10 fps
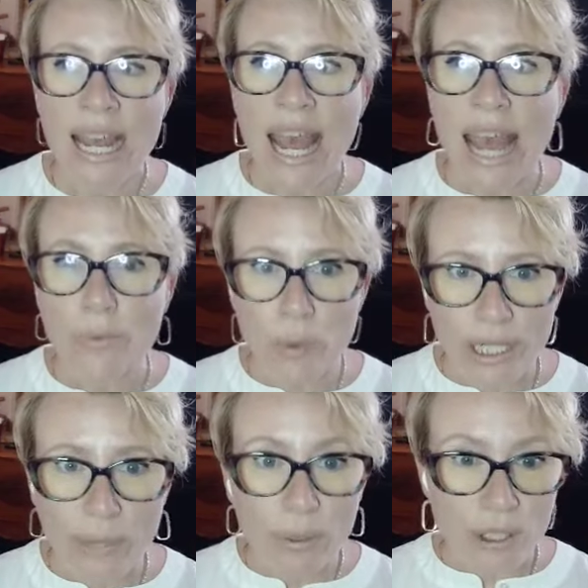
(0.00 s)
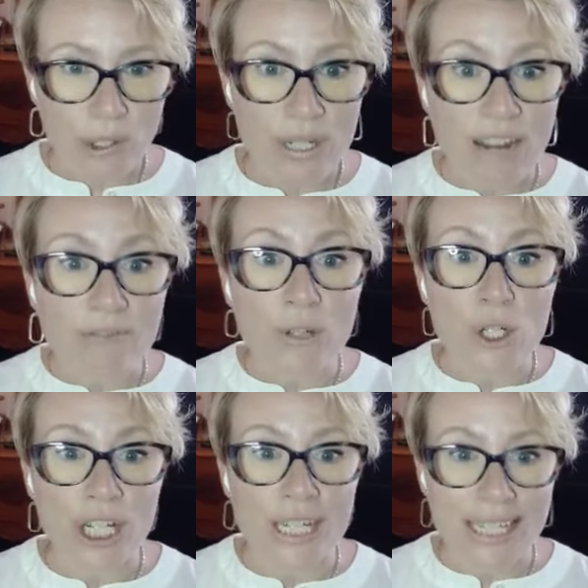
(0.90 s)
and working with
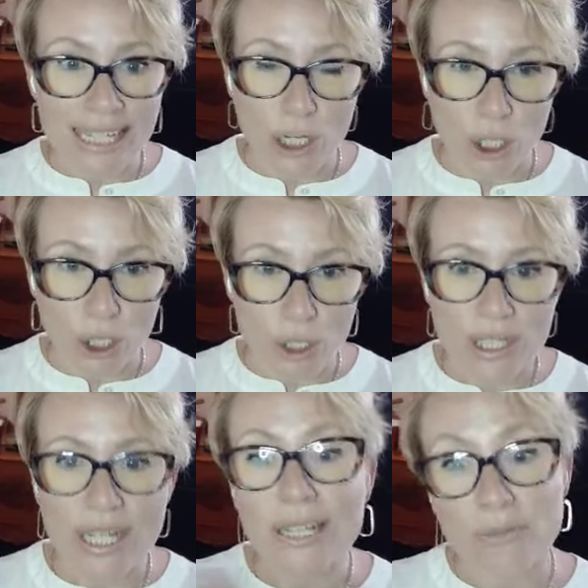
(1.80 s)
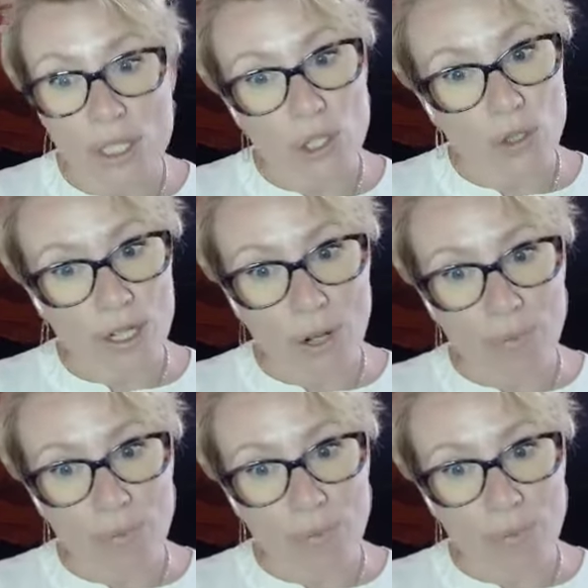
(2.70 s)
neurodivergent singers in the voice studio.